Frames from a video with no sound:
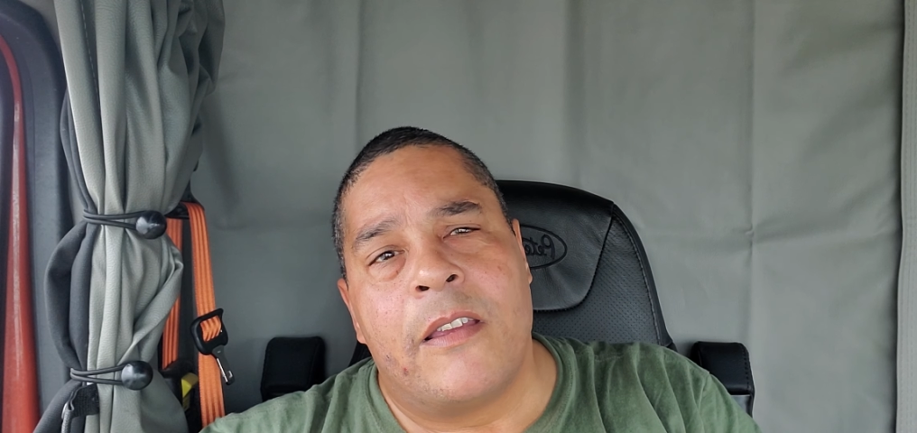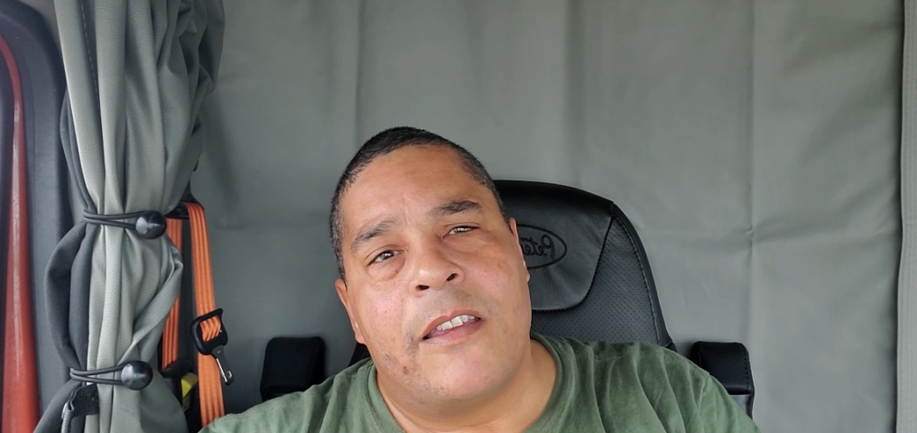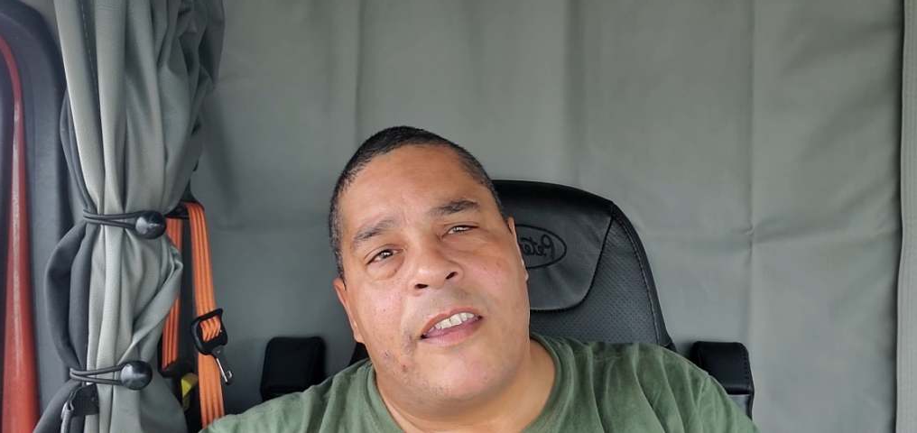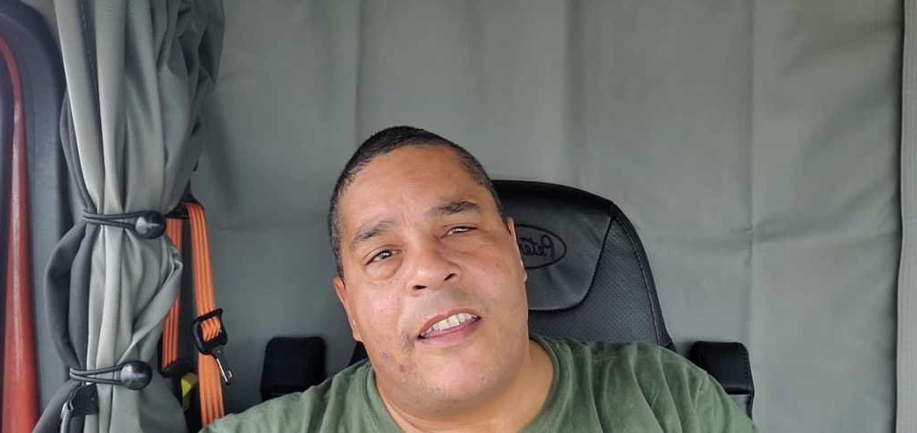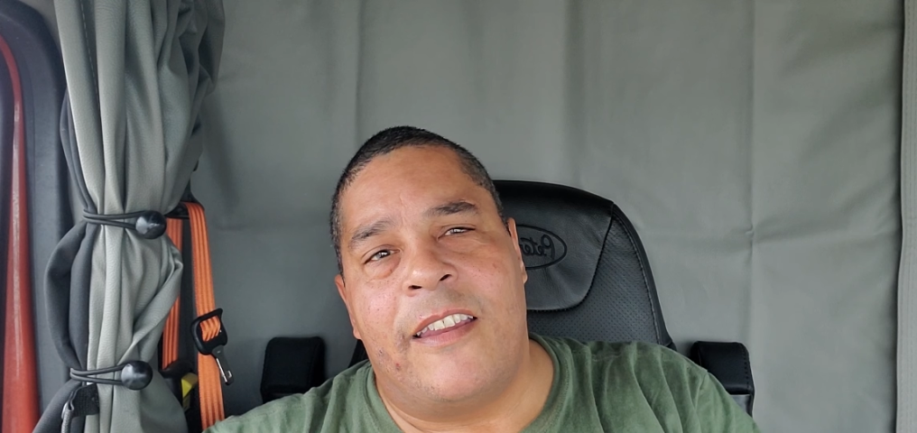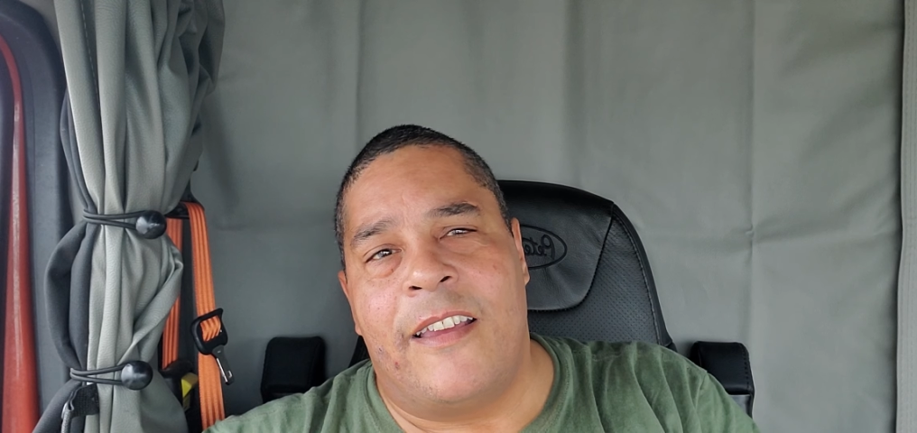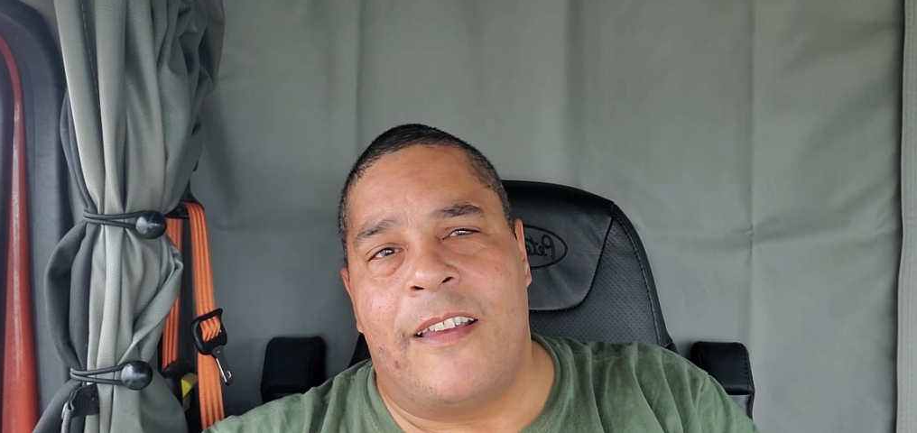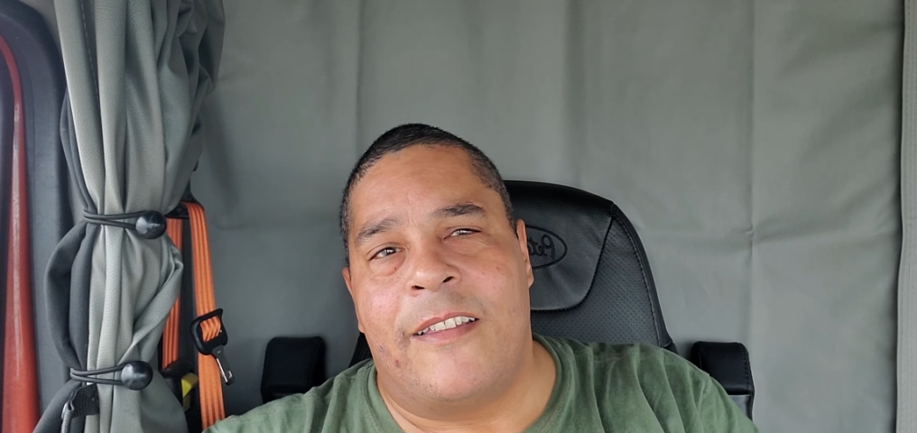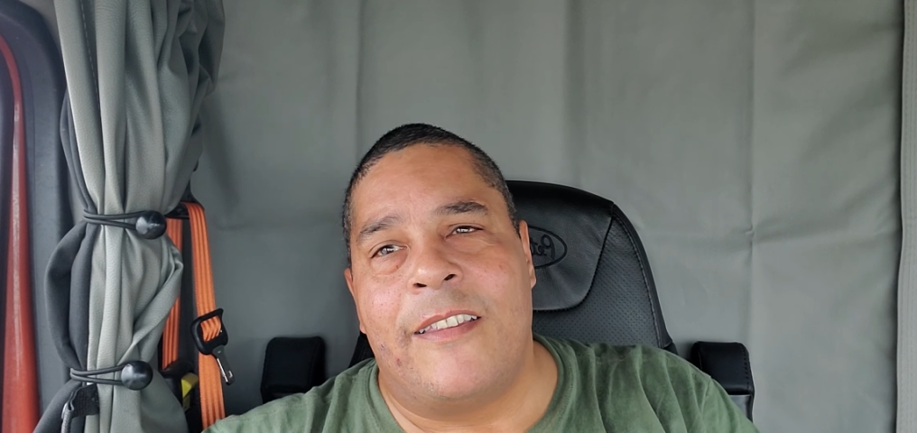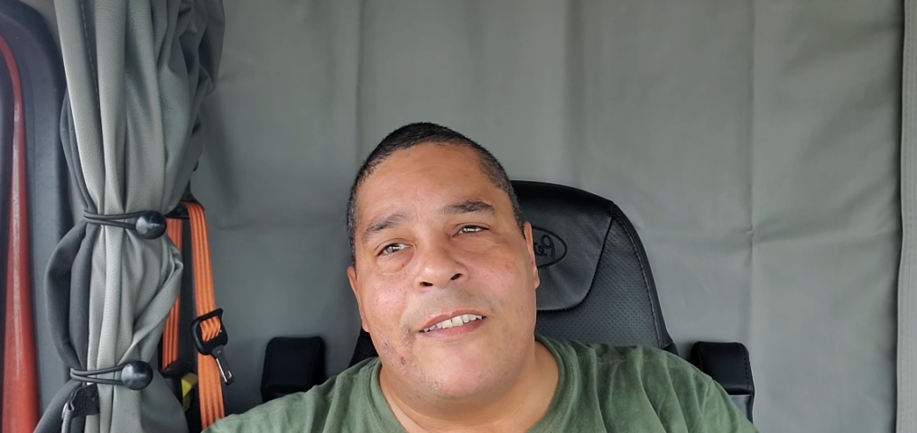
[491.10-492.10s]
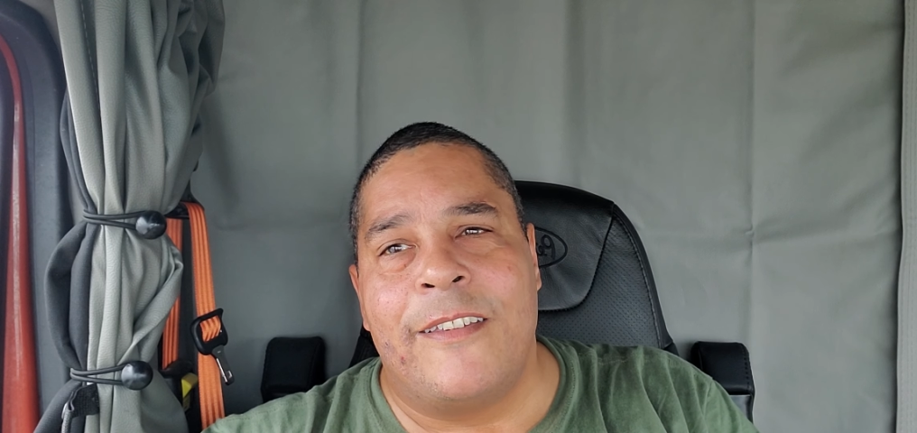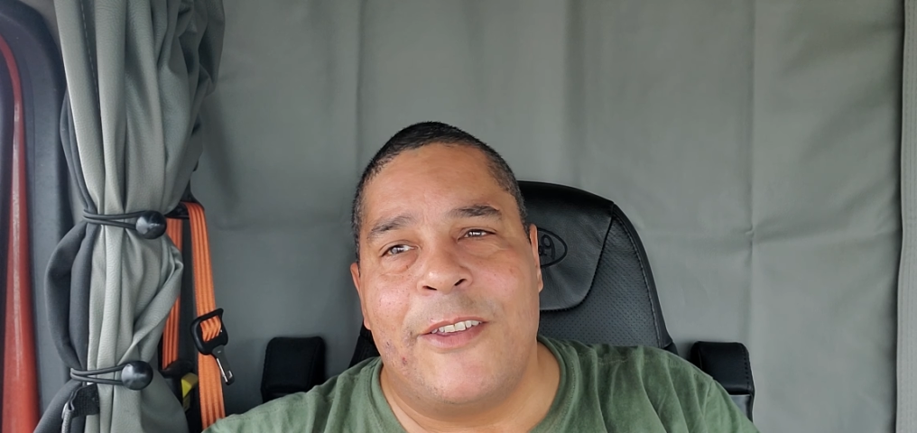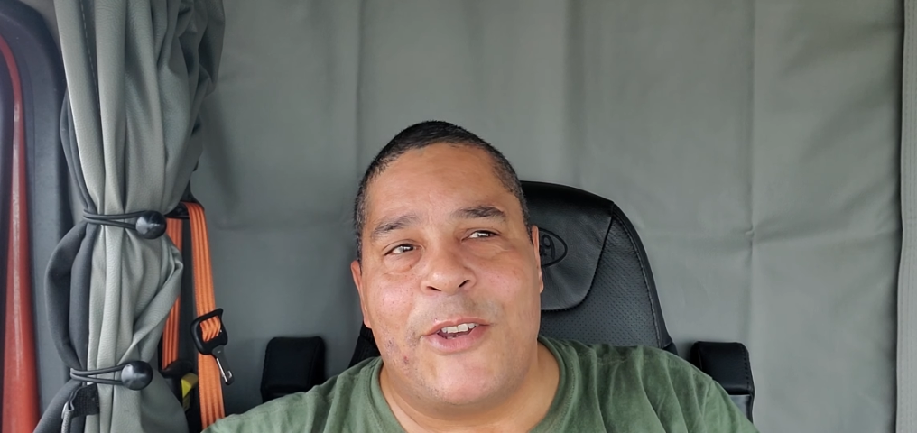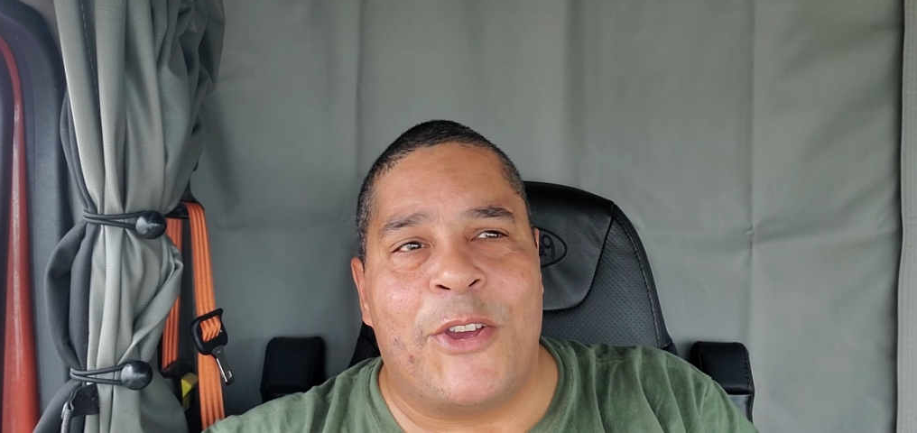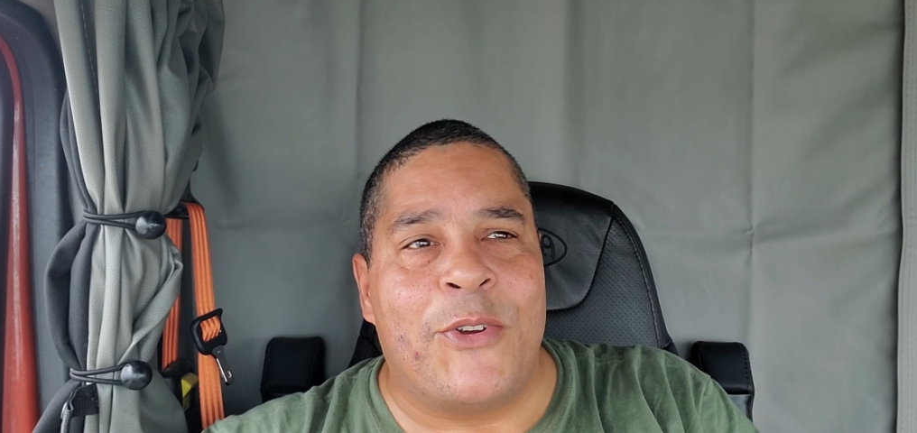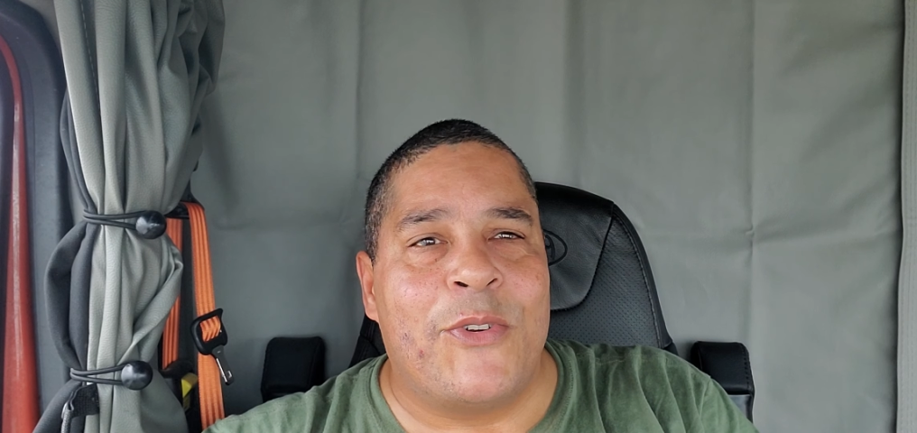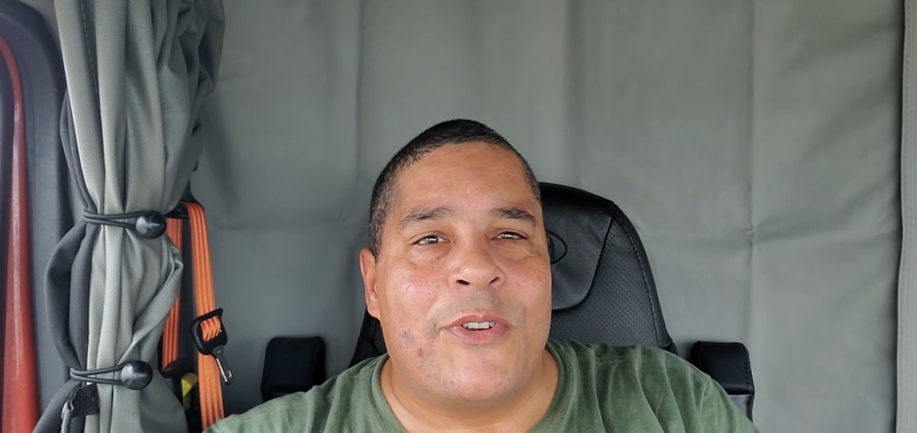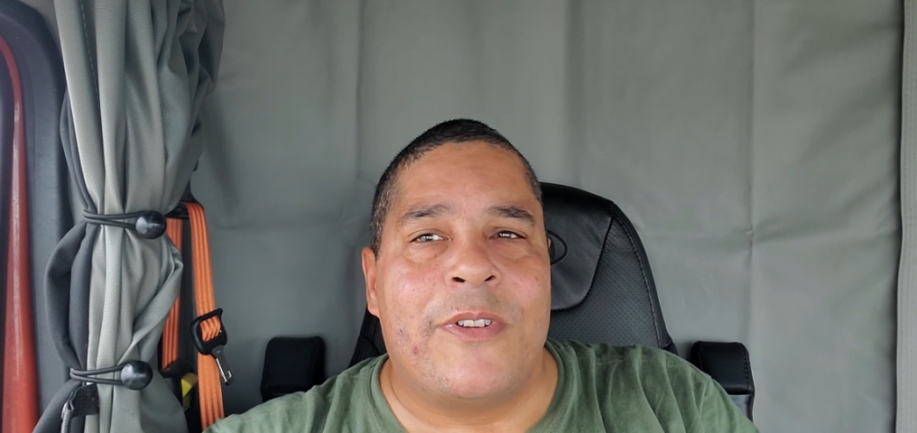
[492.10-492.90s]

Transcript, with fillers: And, uh, you know,